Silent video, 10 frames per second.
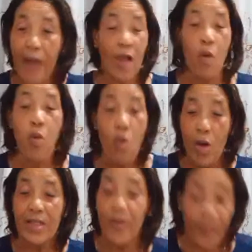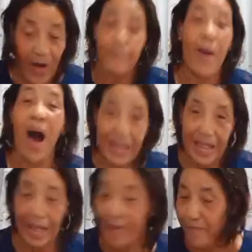It's a whole different ball
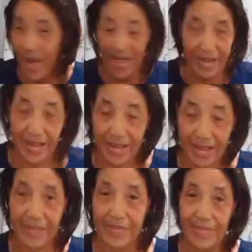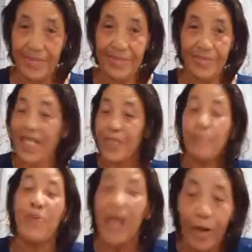game of politics that's
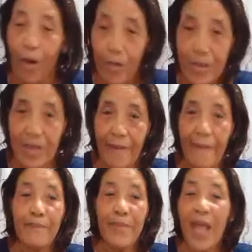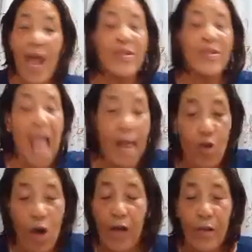played out. Every time
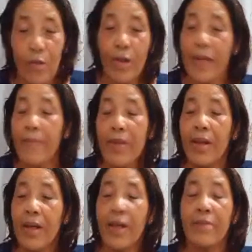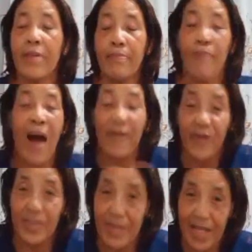we go on the road, it
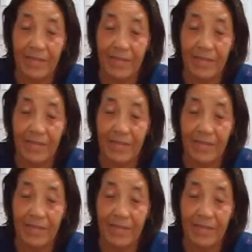baffles me.